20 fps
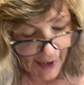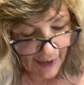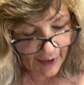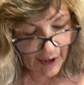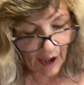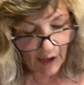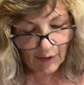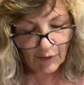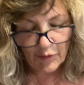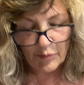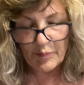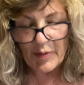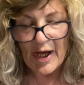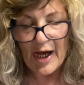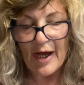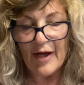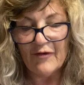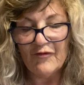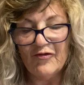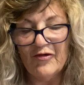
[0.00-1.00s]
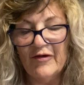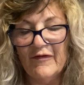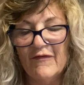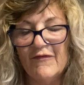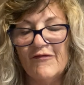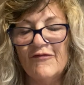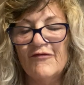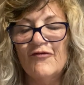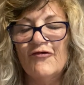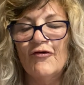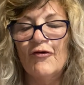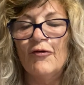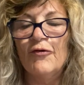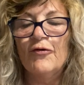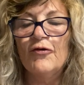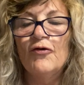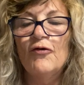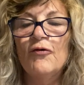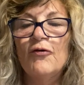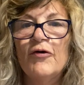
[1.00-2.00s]
Color Passions
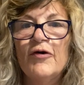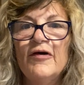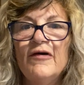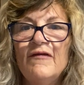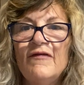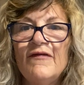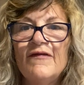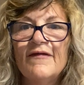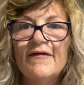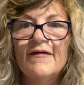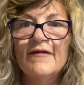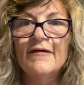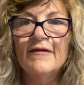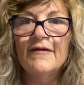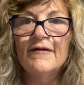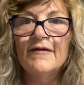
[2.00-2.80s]
Turquoise.